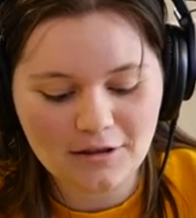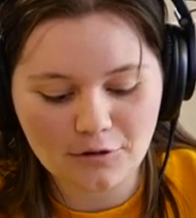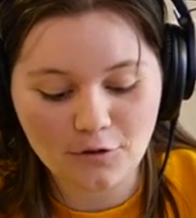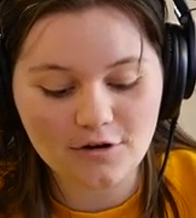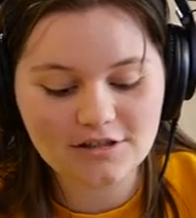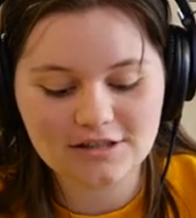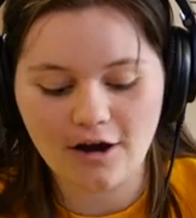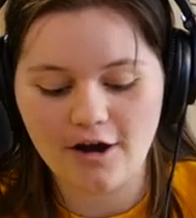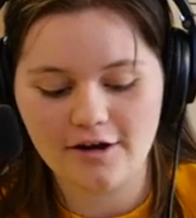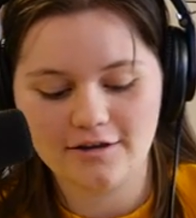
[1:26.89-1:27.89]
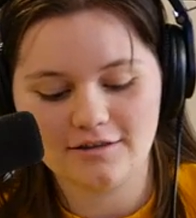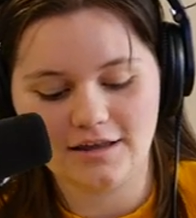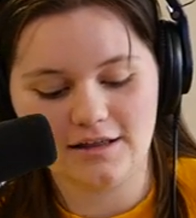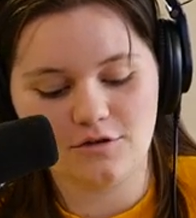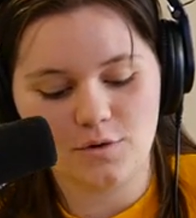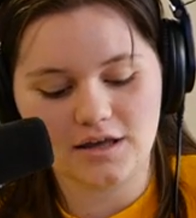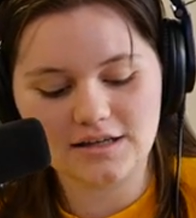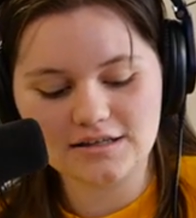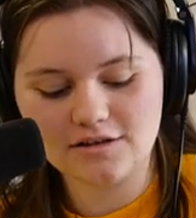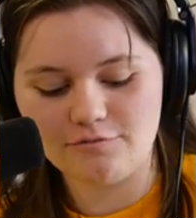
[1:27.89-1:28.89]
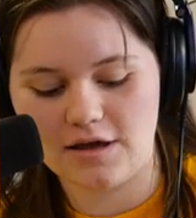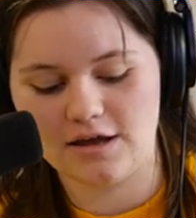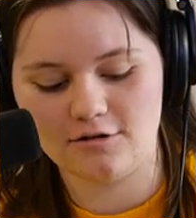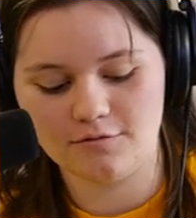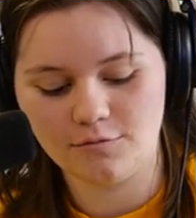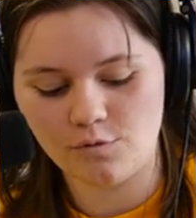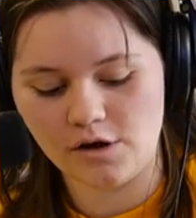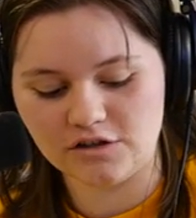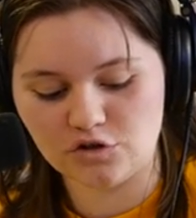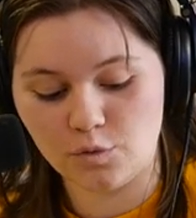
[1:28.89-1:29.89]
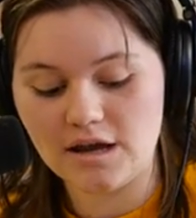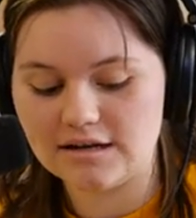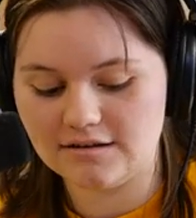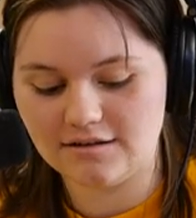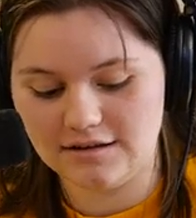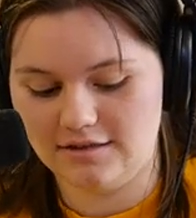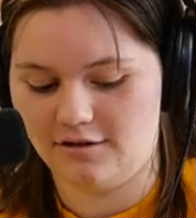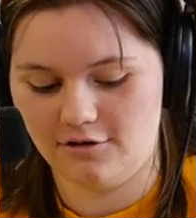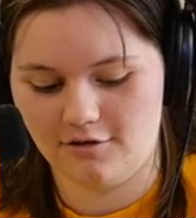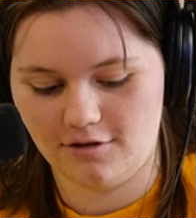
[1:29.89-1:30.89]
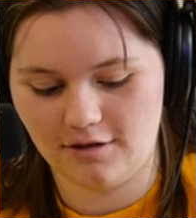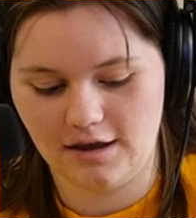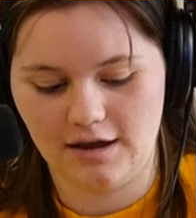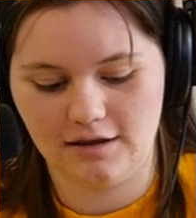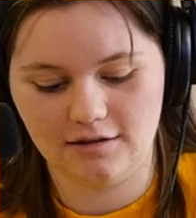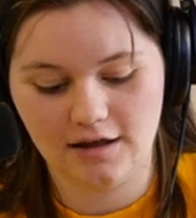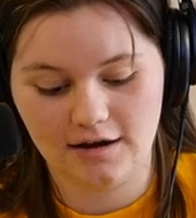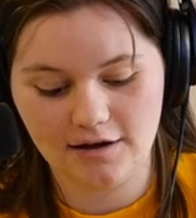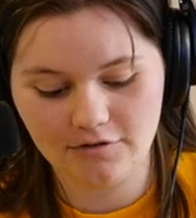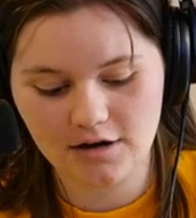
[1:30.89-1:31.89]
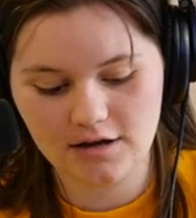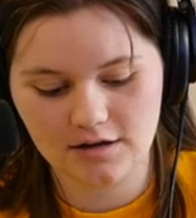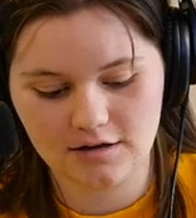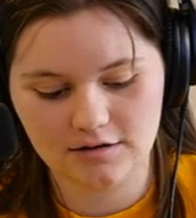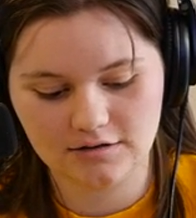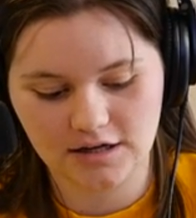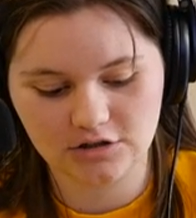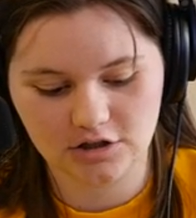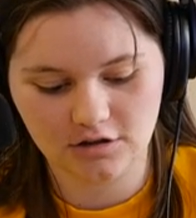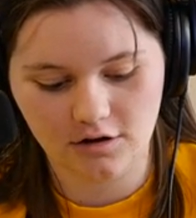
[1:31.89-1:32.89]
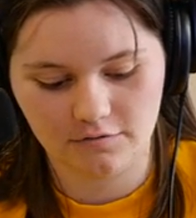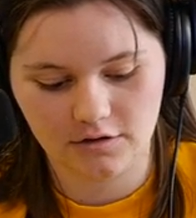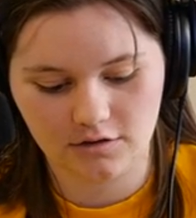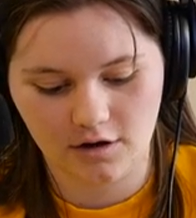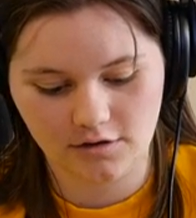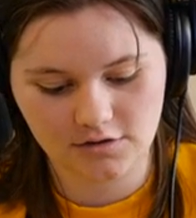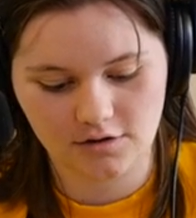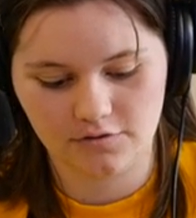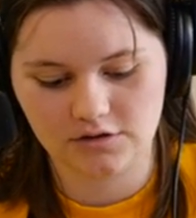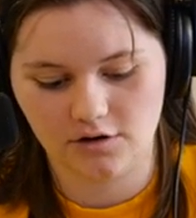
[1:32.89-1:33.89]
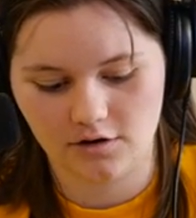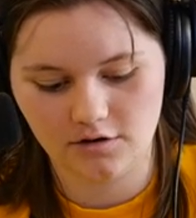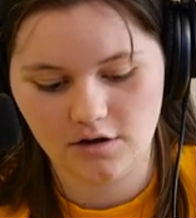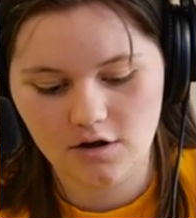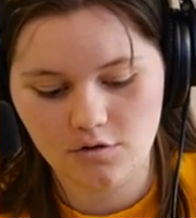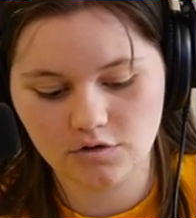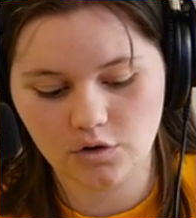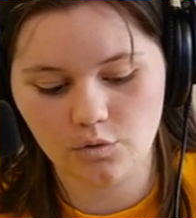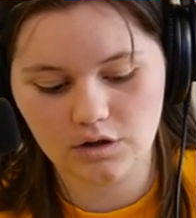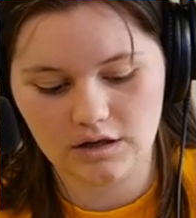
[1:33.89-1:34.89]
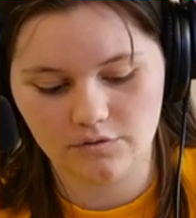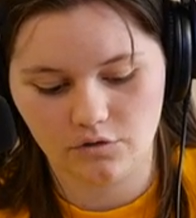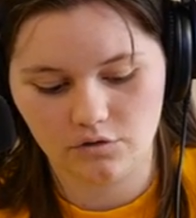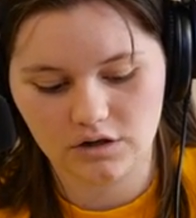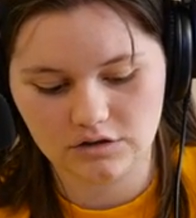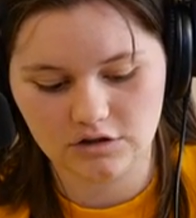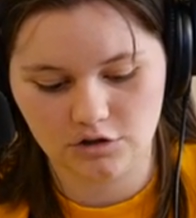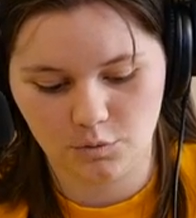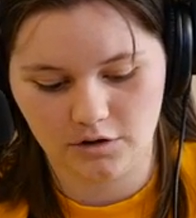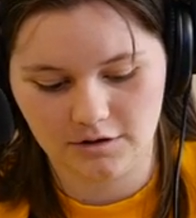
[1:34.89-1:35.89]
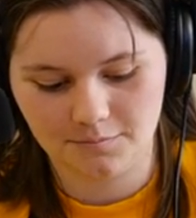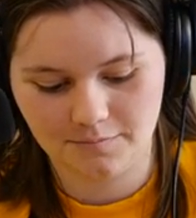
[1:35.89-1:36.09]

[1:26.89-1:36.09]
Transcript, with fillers: the Lord saw that the wickedness of man was great in the earth, and that every intention of the thoughts of his heart was only evil continually.